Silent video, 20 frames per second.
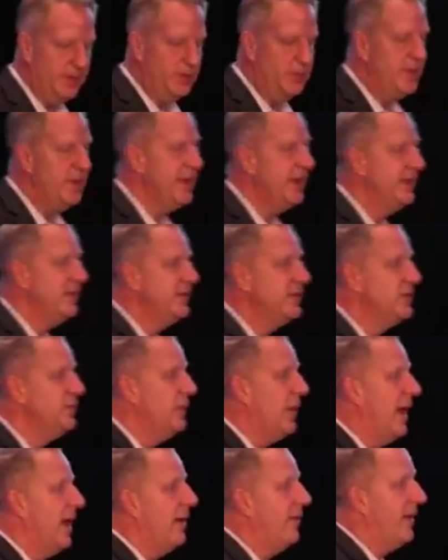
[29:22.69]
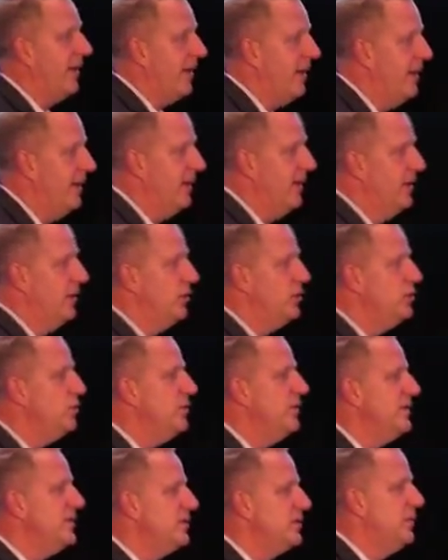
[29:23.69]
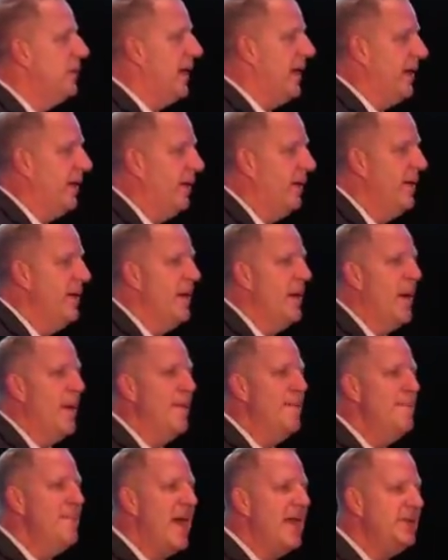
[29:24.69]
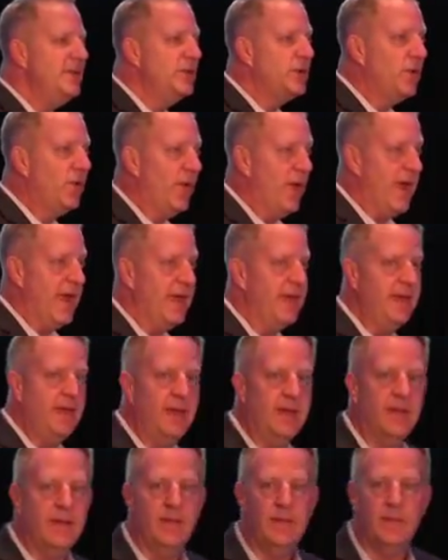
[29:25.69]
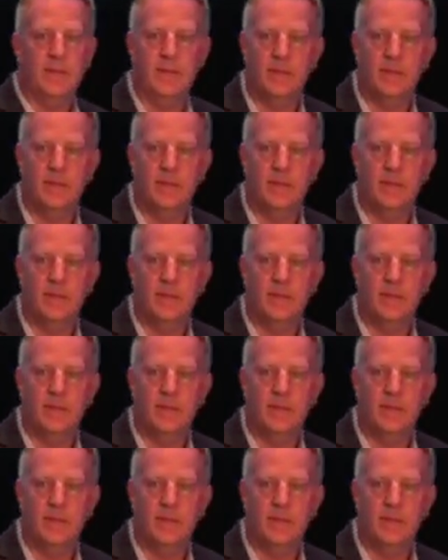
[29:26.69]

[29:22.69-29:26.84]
To be inspiring, to inspire. Mentoring,